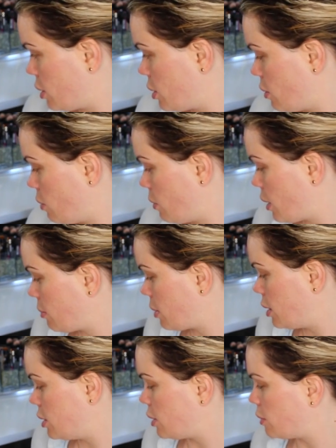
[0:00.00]
So what I'm
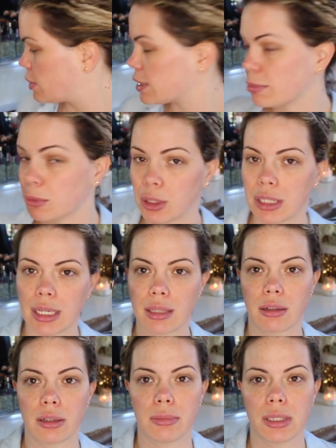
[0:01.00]
gonna do is I'm gonna take
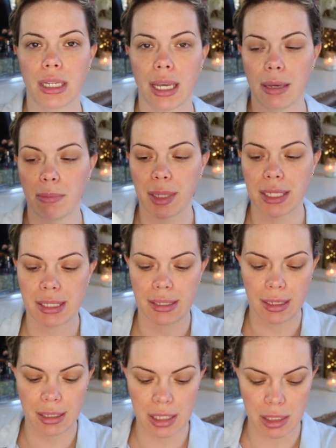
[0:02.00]
the Urban Decay
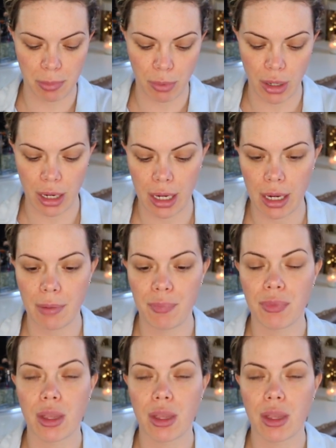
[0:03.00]
B6 spray,